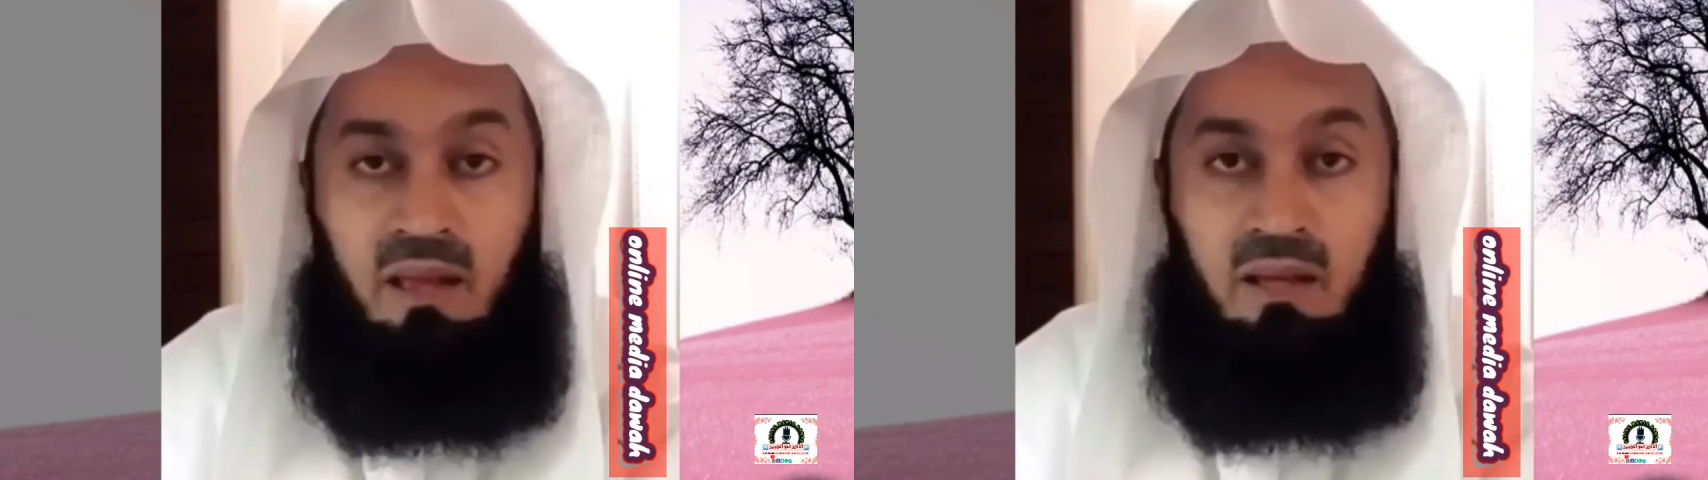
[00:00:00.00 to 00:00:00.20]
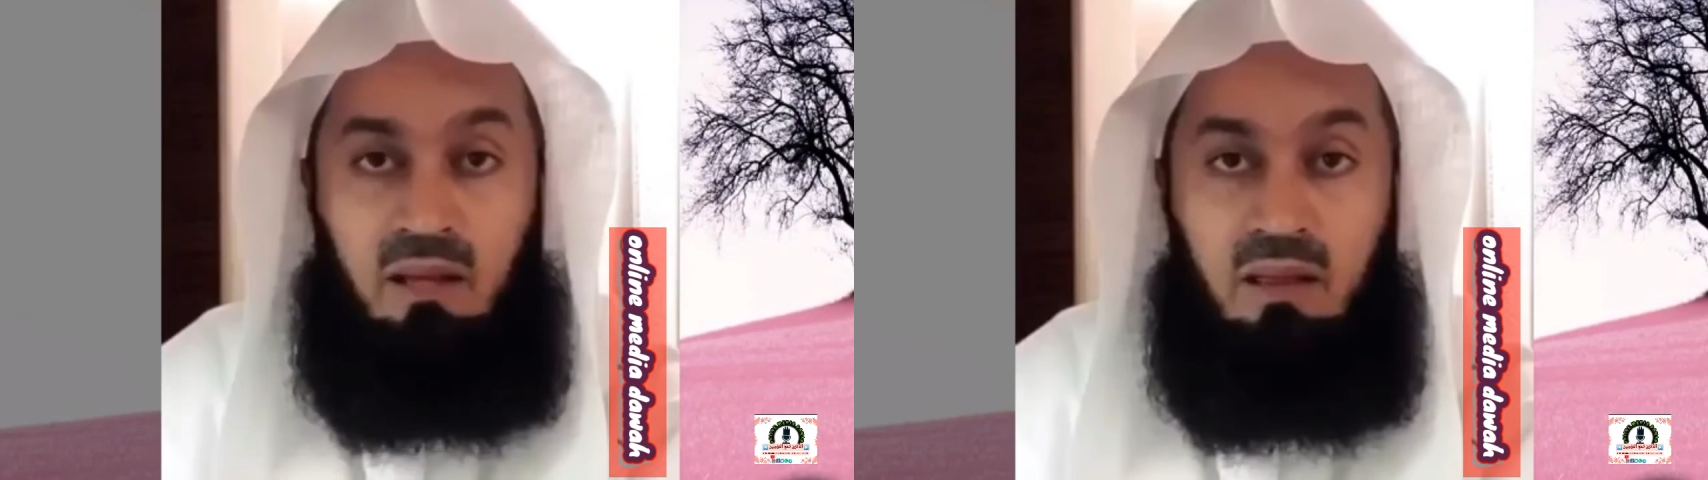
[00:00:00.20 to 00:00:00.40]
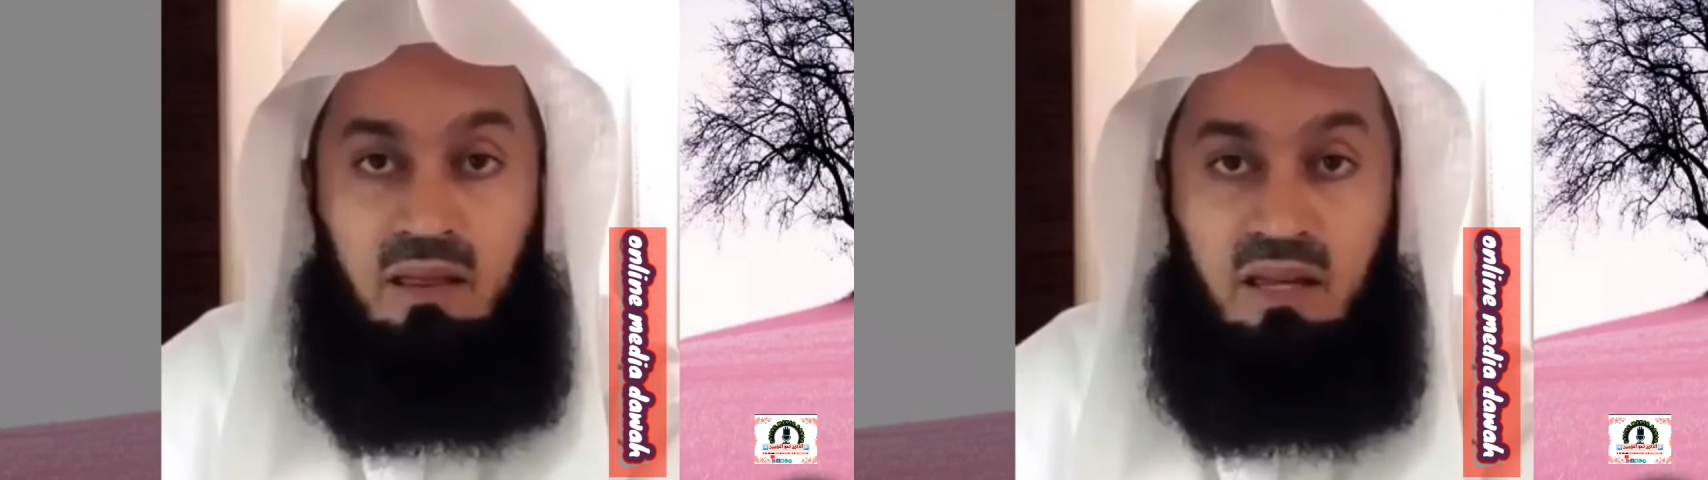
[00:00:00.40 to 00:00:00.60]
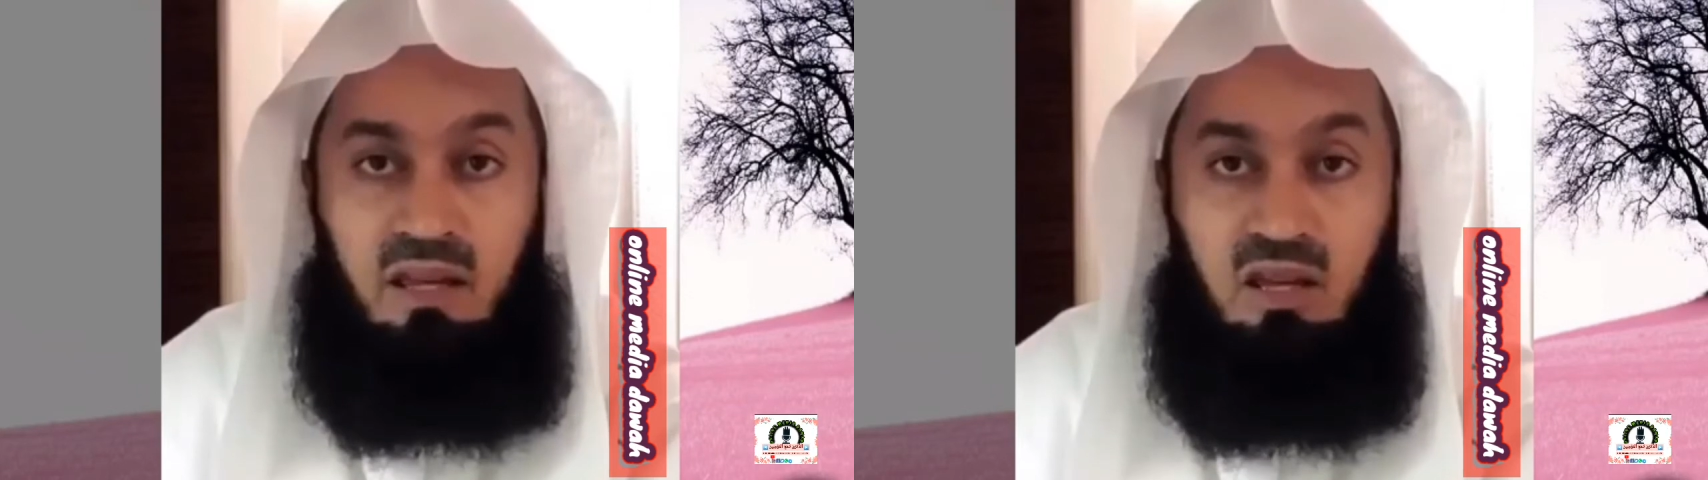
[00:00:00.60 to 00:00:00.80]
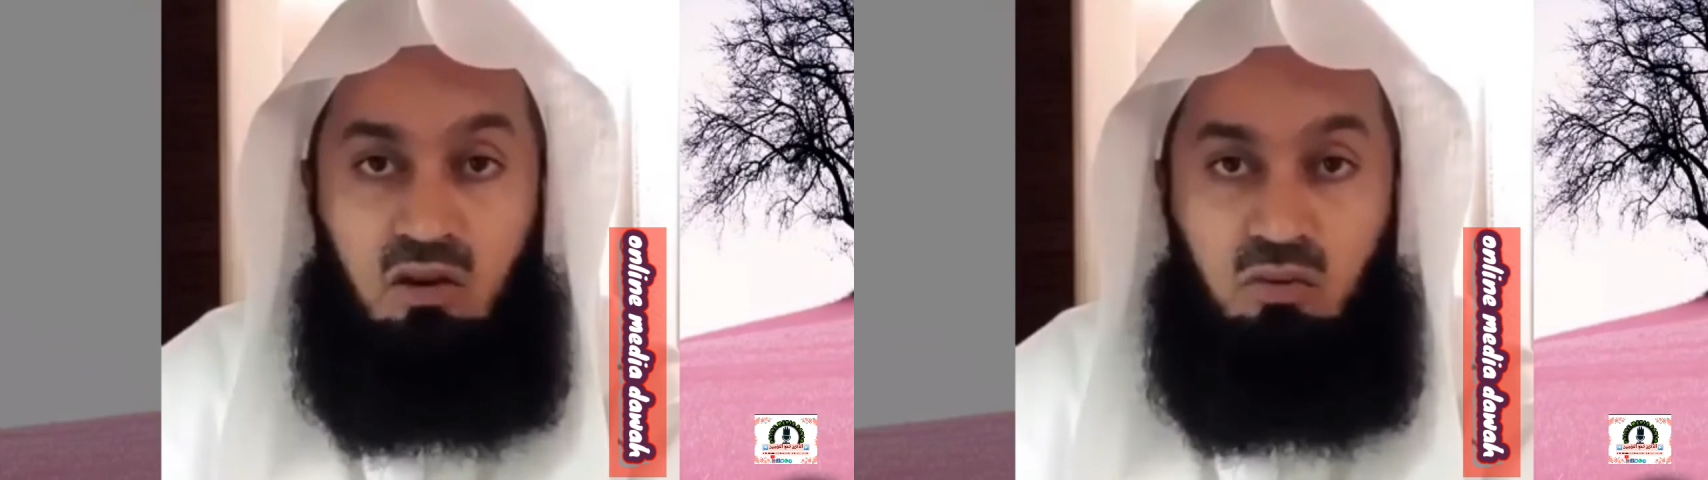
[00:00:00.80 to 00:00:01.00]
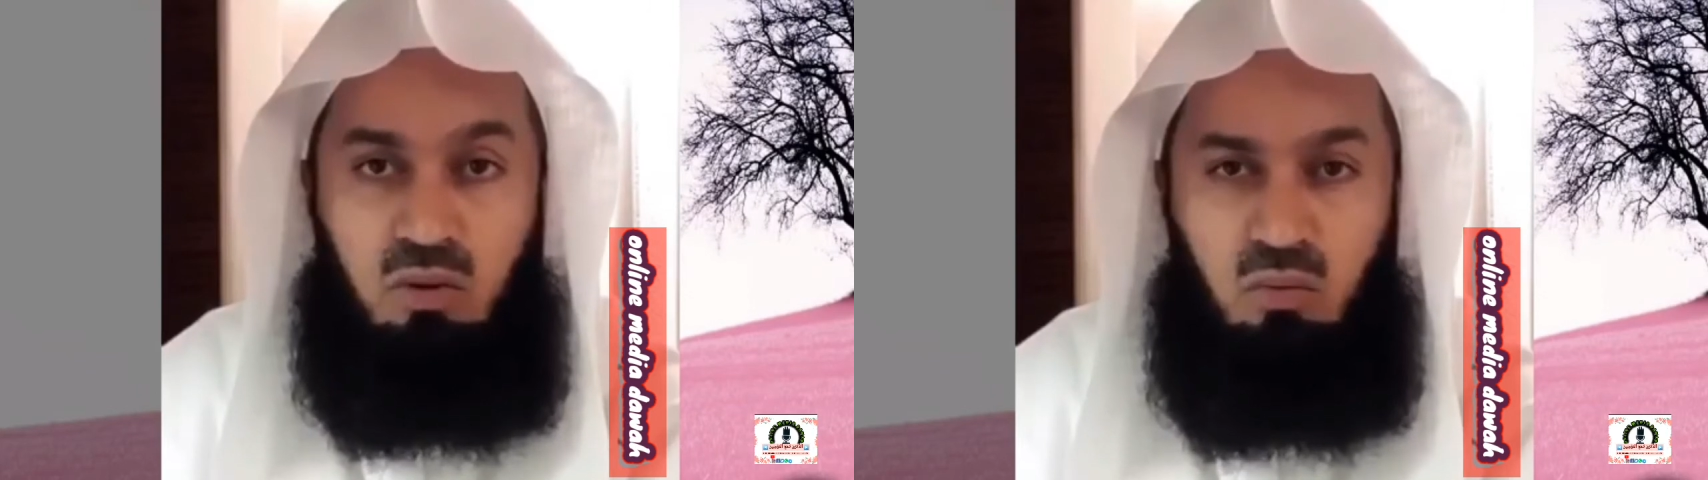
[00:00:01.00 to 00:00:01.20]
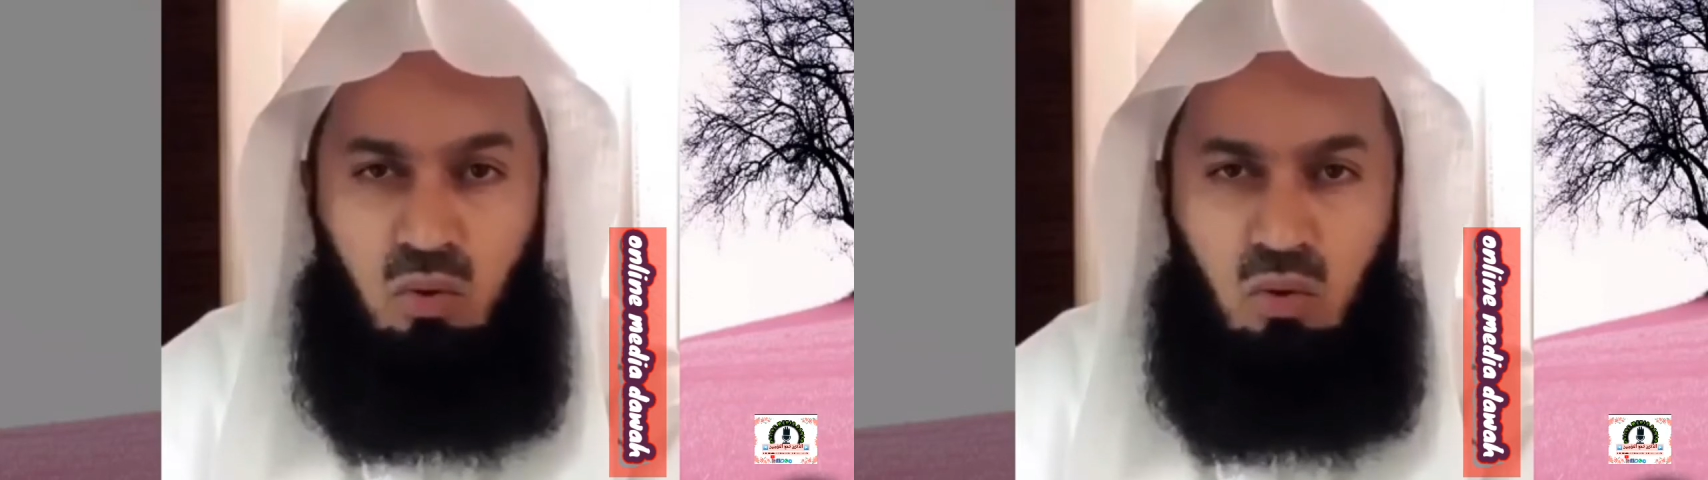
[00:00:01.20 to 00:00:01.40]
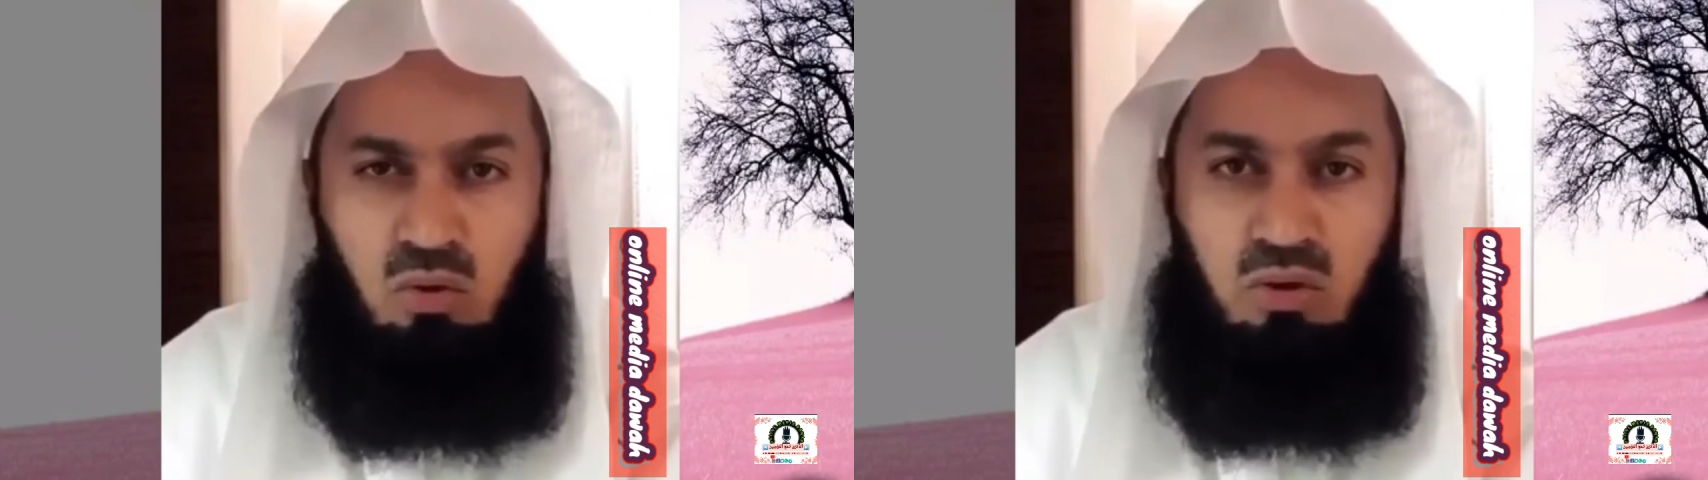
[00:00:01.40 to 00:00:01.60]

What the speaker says: the reward